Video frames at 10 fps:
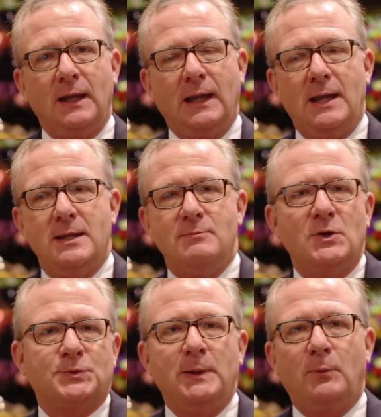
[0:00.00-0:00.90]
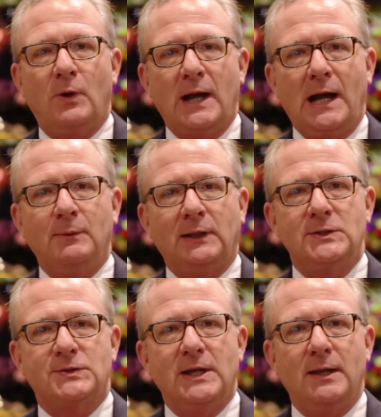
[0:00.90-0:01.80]
And most people will commonly
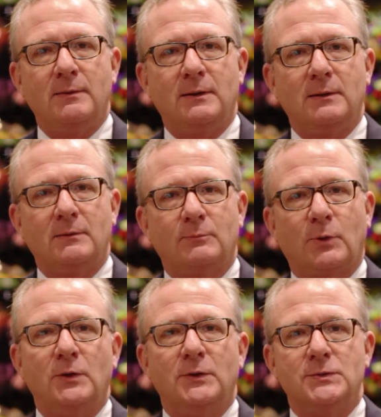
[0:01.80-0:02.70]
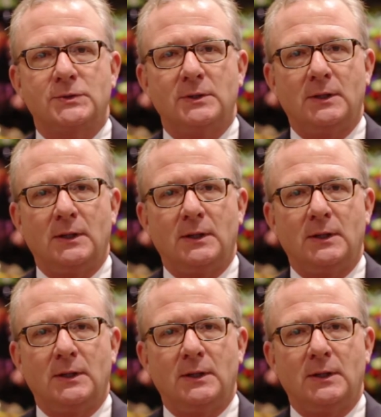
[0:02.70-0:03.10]
say produce.